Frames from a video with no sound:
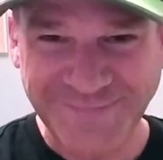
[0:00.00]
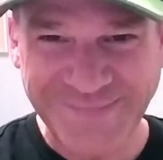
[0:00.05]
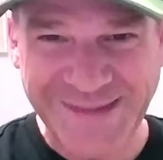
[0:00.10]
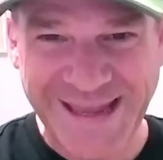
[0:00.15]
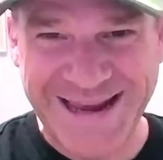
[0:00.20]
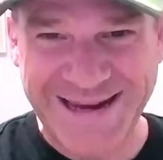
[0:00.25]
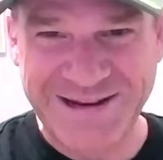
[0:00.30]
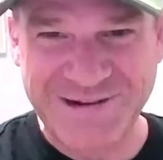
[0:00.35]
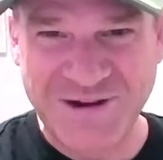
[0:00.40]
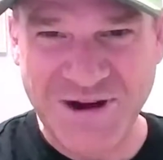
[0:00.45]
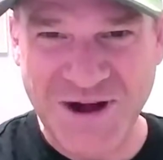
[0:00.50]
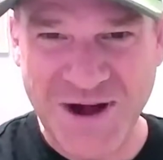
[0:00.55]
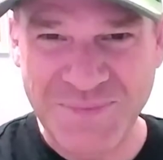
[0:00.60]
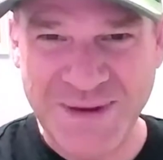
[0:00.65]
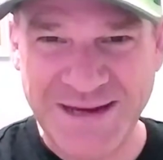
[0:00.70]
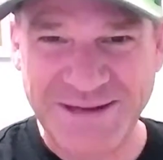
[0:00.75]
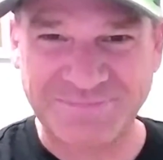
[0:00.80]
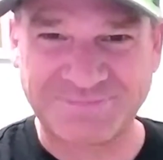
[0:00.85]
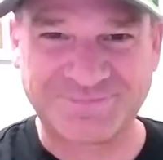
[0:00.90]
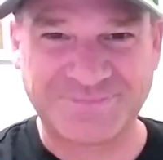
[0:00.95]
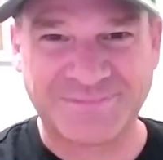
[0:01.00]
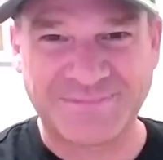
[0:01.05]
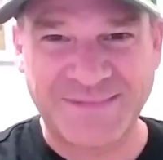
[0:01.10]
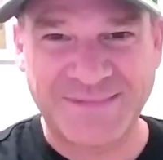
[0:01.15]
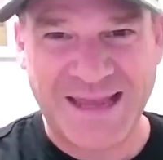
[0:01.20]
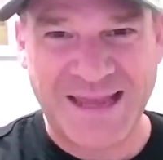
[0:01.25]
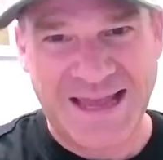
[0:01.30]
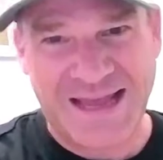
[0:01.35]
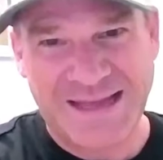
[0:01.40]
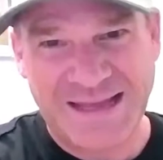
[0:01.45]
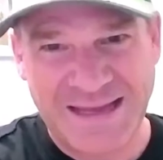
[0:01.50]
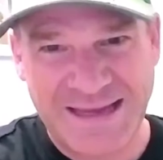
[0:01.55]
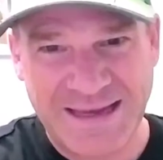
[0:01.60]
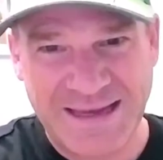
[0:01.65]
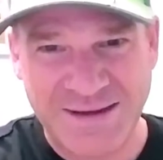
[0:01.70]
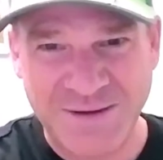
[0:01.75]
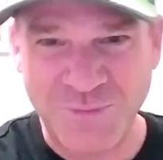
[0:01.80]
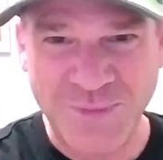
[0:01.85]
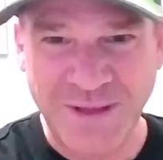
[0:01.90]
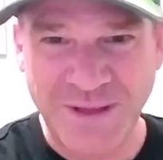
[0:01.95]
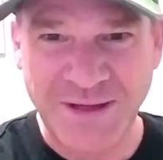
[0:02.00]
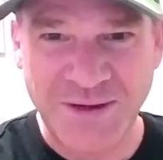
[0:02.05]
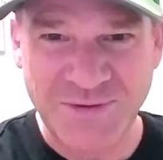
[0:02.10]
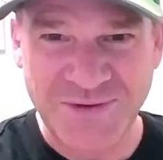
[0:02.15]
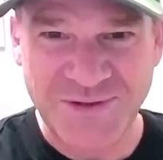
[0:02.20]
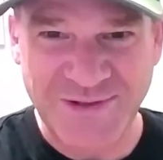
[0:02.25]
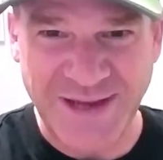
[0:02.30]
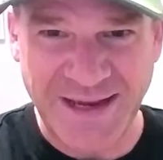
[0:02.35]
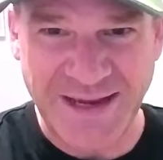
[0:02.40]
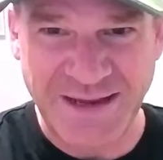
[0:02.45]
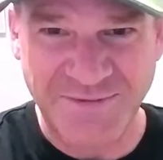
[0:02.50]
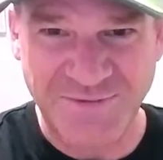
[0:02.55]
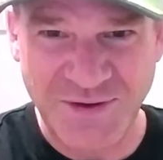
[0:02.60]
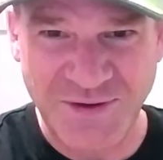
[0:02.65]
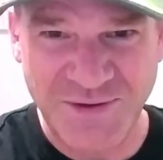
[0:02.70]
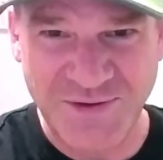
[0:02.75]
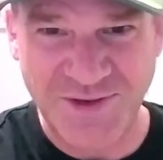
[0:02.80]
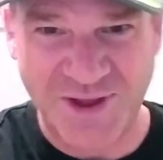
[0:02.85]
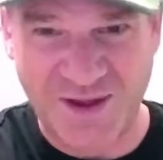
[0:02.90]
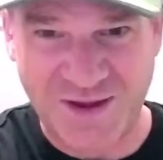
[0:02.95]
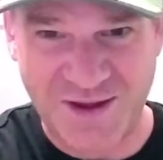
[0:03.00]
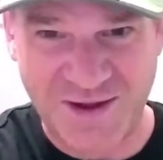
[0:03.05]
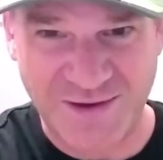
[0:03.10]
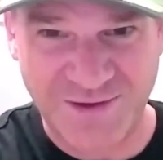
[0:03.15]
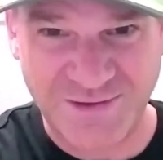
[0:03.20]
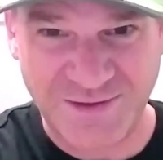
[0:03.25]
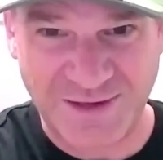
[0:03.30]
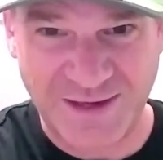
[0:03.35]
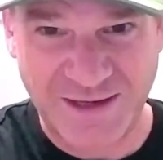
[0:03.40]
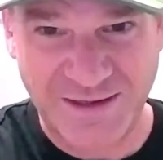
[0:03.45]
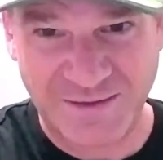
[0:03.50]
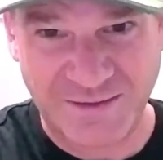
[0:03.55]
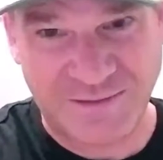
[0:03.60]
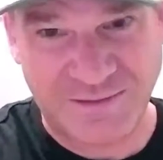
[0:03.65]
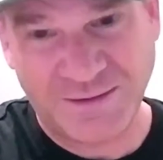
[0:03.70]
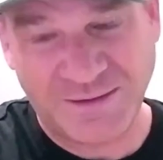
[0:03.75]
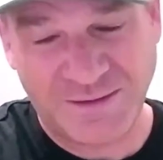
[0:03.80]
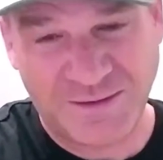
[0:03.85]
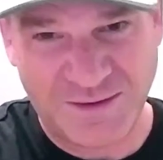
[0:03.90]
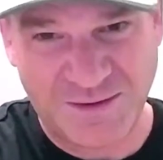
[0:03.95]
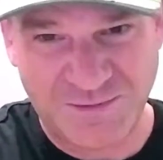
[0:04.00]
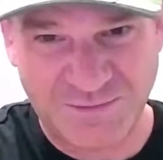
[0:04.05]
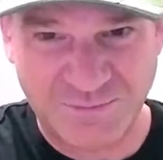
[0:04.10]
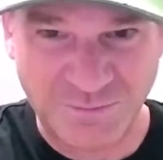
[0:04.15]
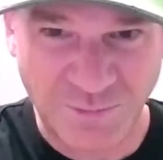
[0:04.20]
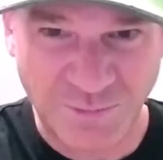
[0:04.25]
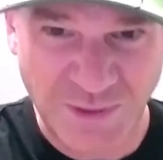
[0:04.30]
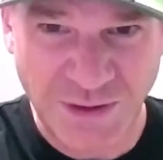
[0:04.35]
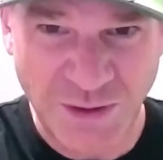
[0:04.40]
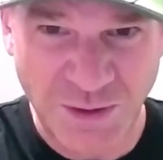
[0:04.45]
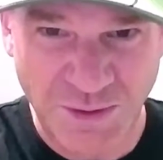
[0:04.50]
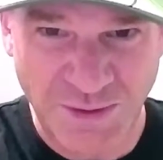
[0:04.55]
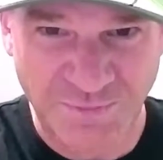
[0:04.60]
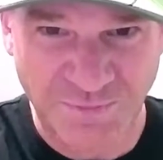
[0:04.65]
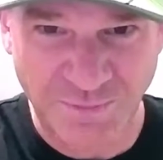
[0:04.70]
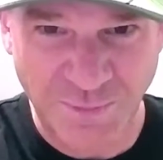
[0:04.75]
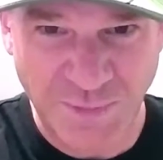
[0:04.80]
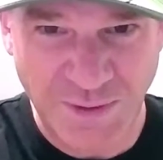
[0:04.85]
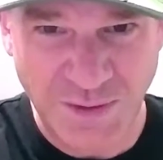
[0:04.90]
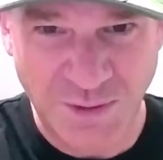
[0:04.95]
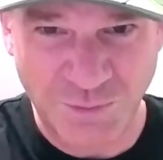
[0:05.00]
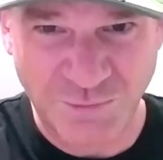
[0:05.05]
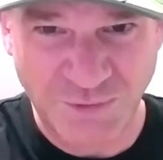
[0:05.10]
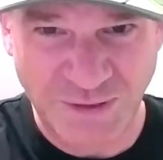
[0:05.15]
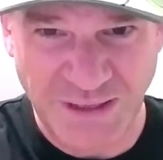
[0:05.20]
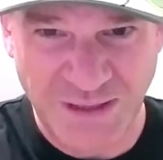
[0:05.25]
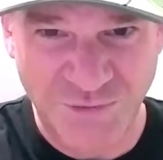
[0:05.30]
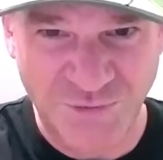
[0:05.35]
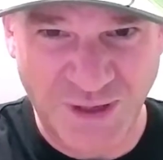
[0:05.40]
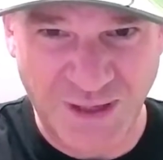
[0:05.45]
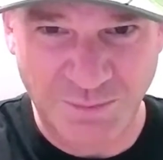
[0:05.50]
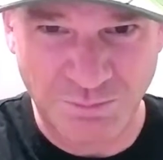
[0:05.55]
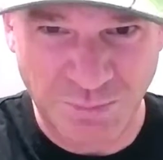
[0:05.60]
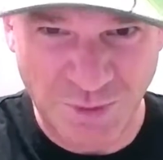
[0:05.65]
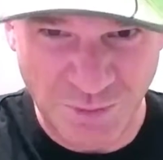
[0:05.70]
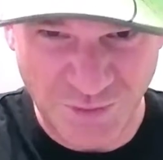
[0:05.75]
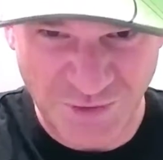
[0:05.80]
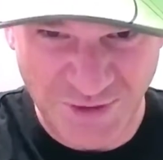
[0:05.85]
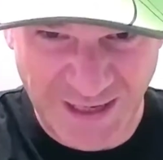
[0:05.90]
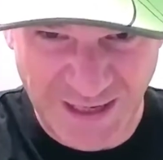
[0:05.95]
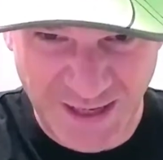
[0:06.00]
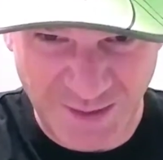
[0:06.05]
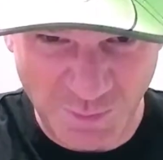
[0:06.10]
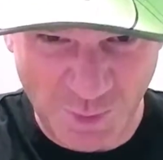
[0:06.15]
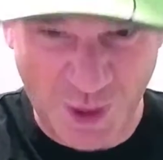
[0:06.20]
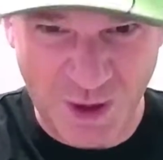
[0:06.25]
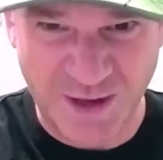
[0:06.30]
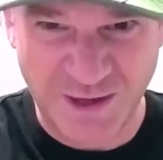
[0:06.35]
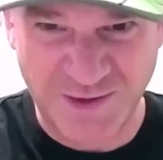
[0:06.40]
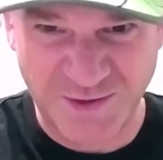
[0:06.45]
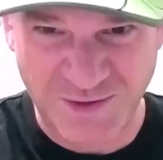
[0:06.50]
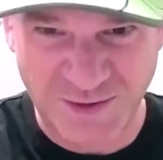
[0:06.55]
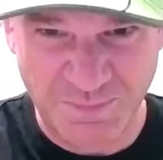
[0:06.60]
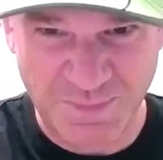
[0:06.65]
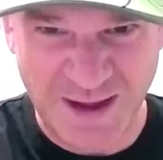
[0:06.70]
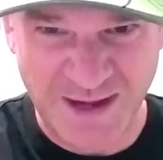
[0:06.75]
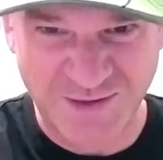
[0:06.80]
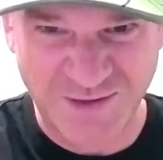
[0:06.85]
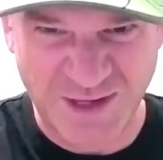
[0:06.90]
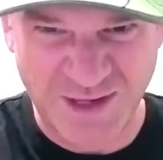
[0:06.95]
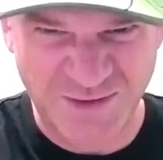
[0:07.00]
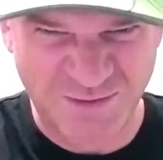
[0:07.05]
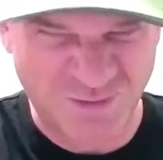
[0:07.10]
and Kermit, we'll go sing a few songs. And, you know, we don't really drink booze anymore because it makes us